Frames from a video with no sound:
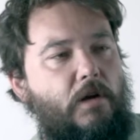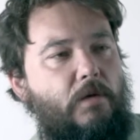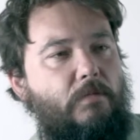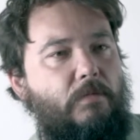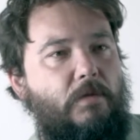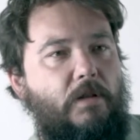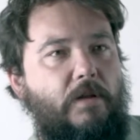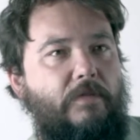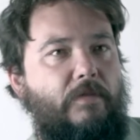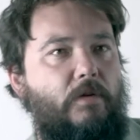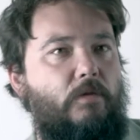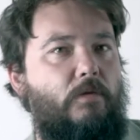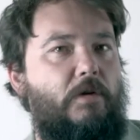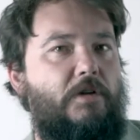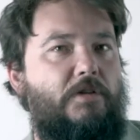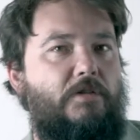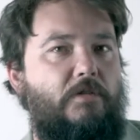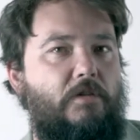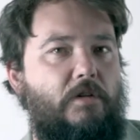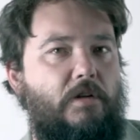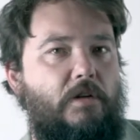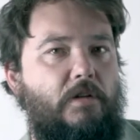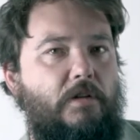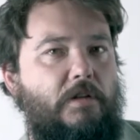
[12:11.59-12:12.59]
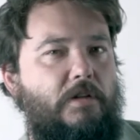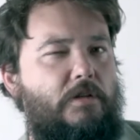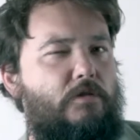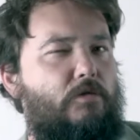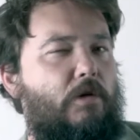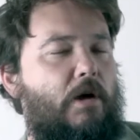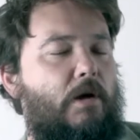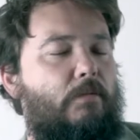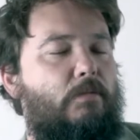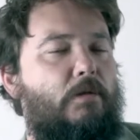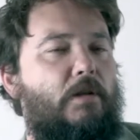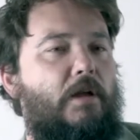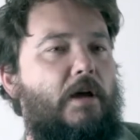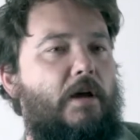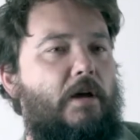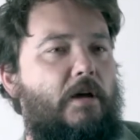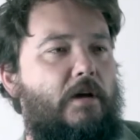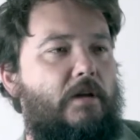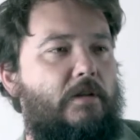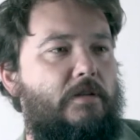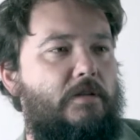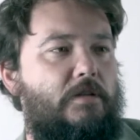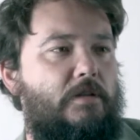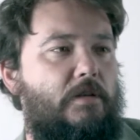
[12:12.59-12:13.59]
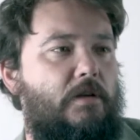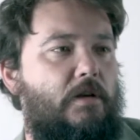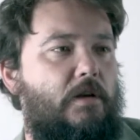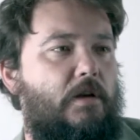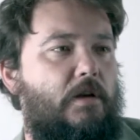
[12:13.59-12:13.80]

Living Wish you can at least grab lands.